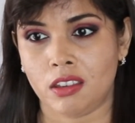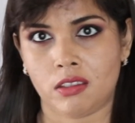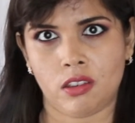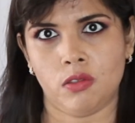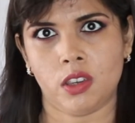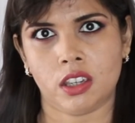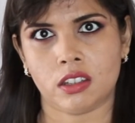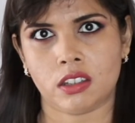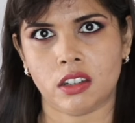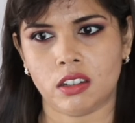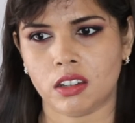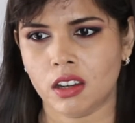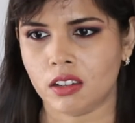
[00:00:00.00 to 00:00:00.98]
going at
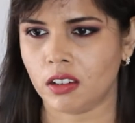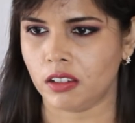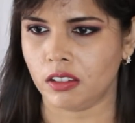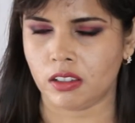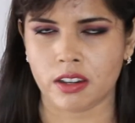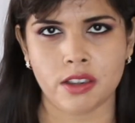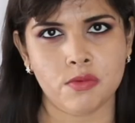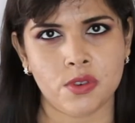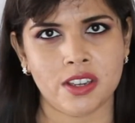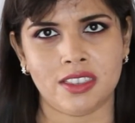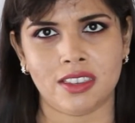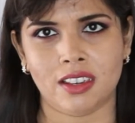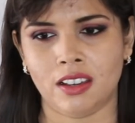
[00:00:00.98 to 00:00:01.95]
it nicely
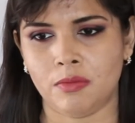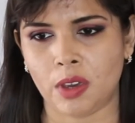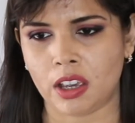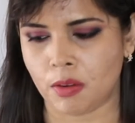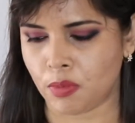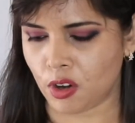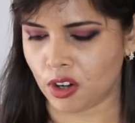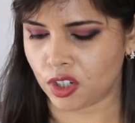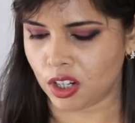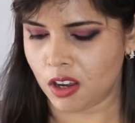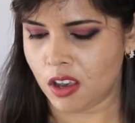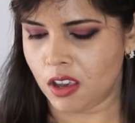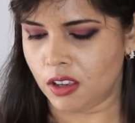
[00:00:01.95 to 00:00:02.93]
with a makeup
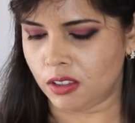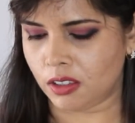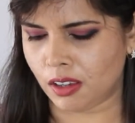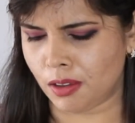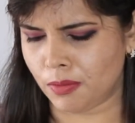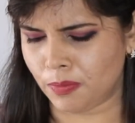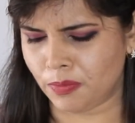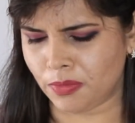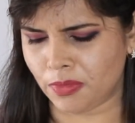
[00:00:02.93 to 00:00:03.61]
brush. So